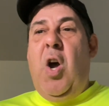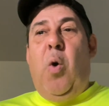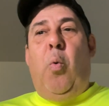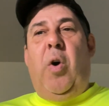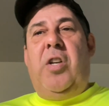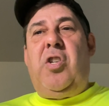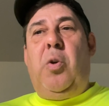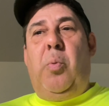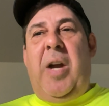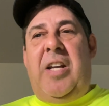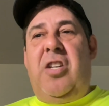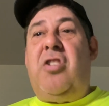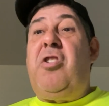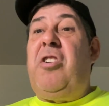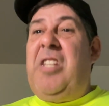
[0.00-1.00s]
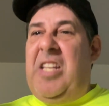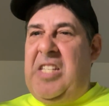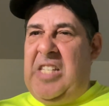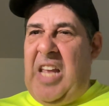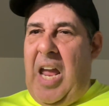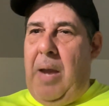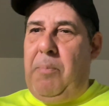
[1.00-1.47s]
Once you register, the
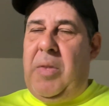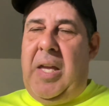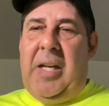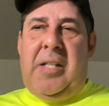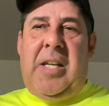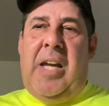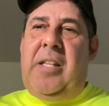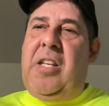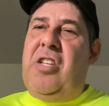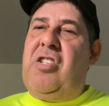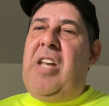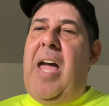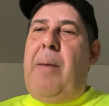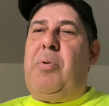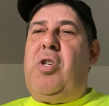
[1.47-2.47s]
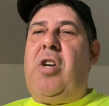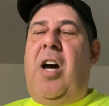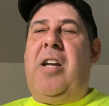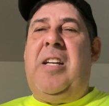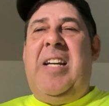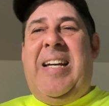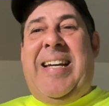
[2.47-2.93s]
same thing. Take the
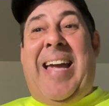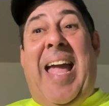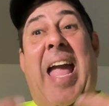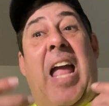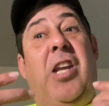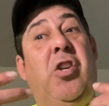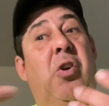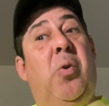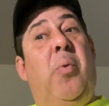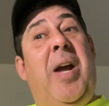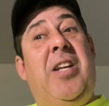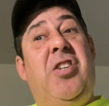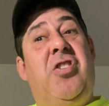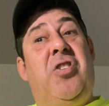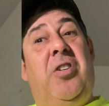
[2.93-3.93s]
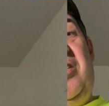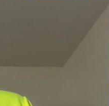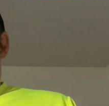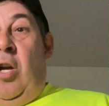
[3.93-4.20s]
snapshot, and you're registered.